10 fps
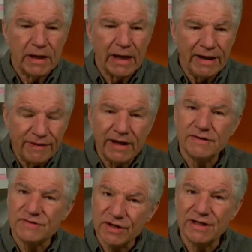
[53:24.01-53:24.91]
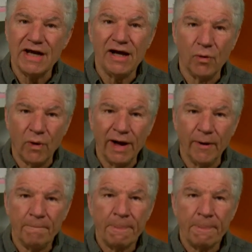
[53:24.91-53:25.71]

I think it's going to take a while.